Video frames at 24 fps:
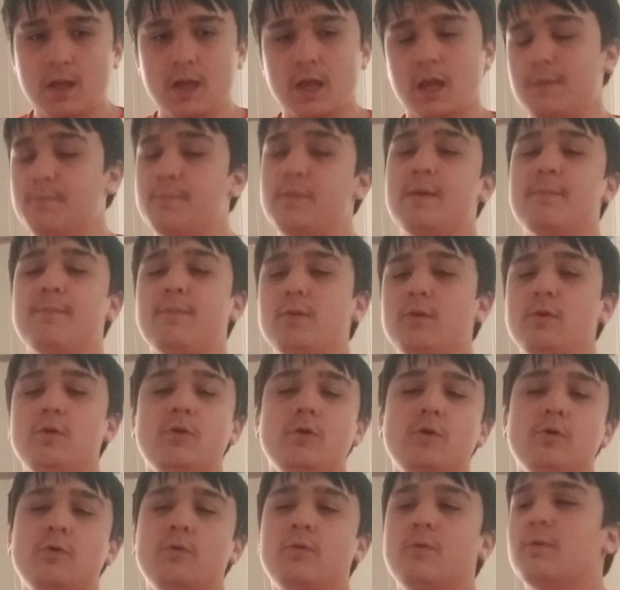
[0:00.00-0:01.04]
And people
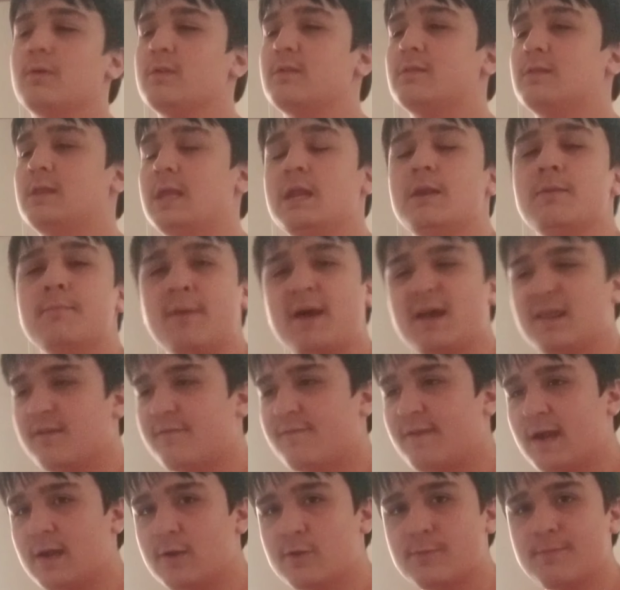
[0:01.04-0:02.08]
who didn't buy the
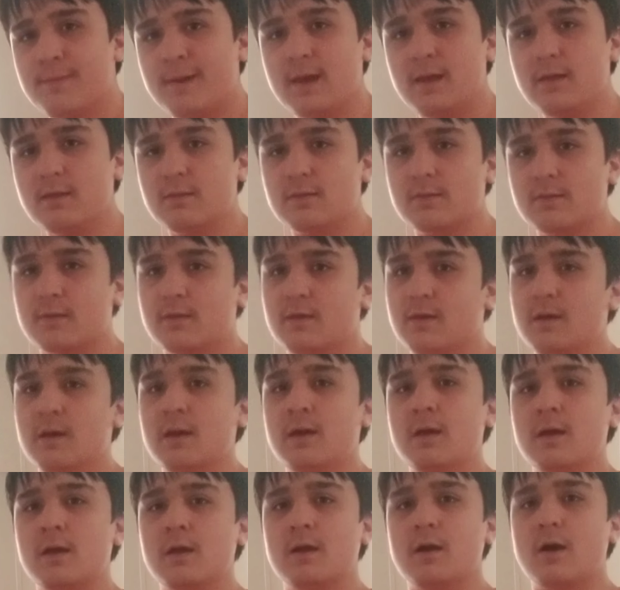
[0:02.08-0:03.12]
Fighter's Pass
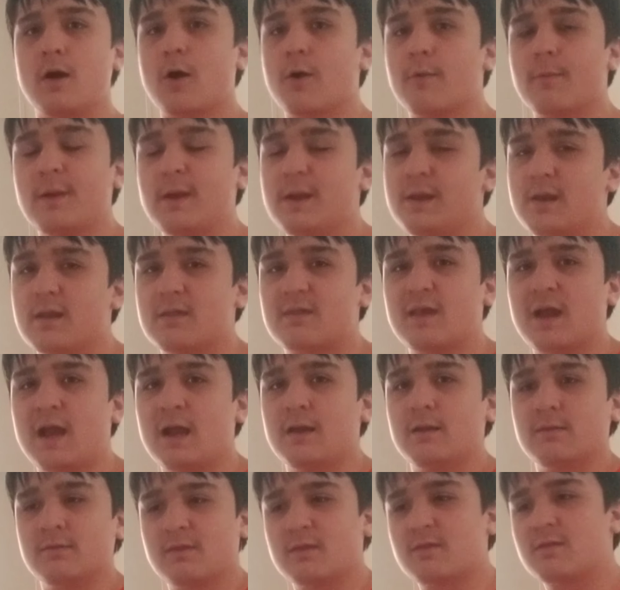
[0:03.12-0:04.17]
already
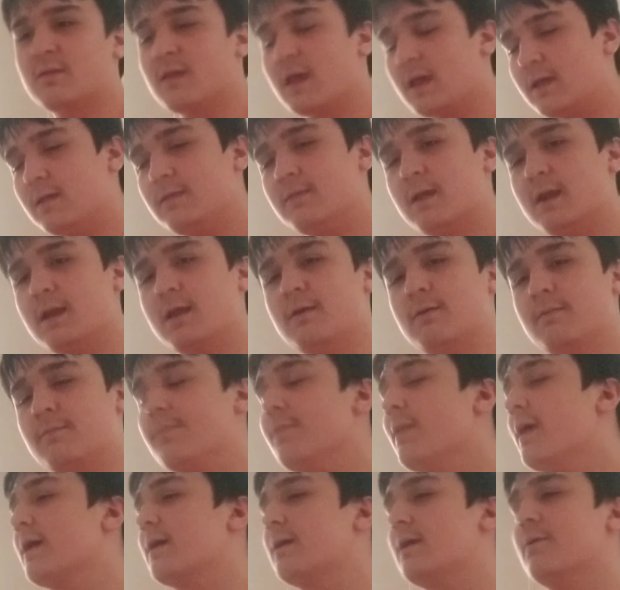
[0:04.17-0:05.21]
decided the second that
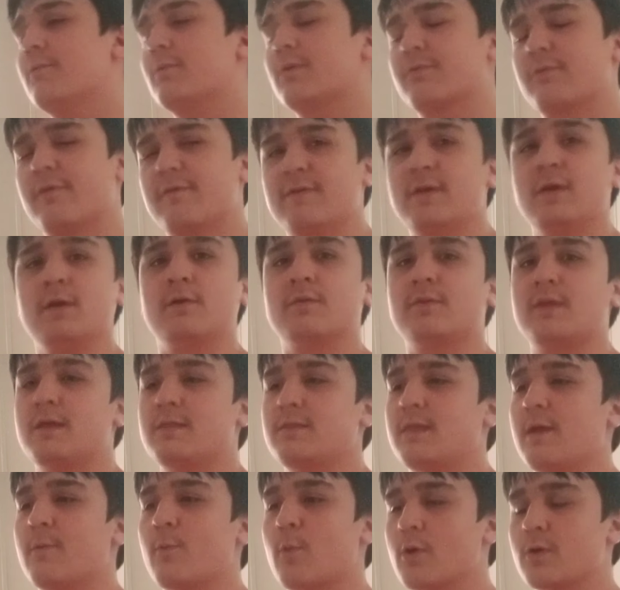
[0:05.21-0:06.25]
it was revealed that
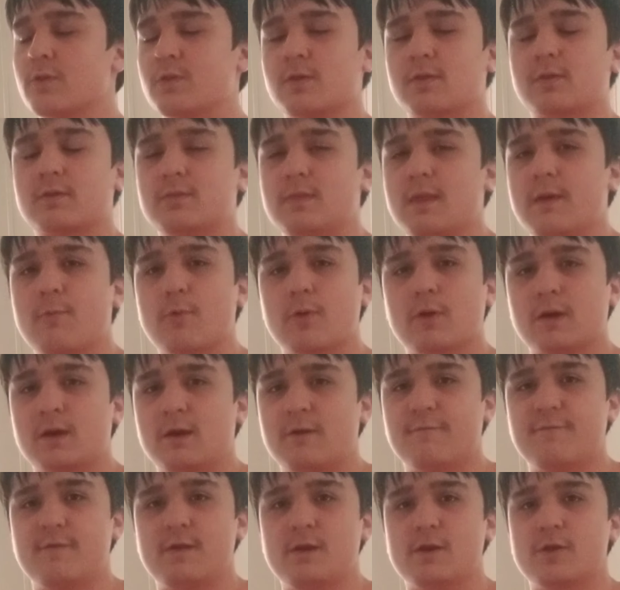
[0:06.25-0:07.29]
they weren't going
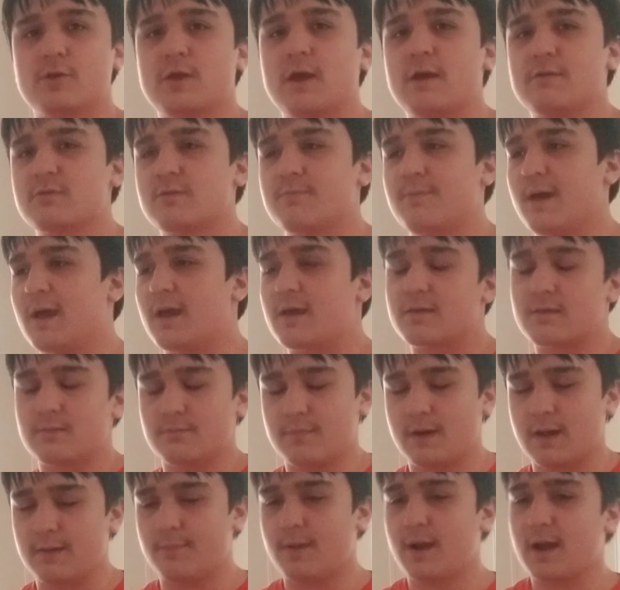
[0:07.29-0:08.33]
to finish out the pass and
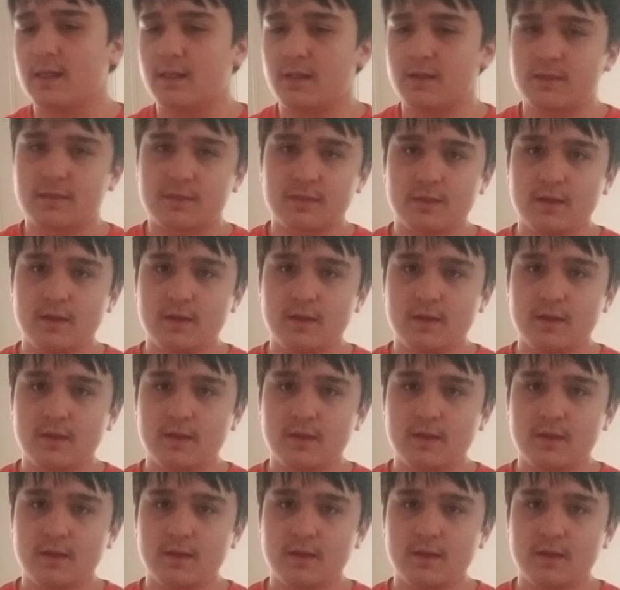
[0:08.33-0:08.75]
buy Byleth.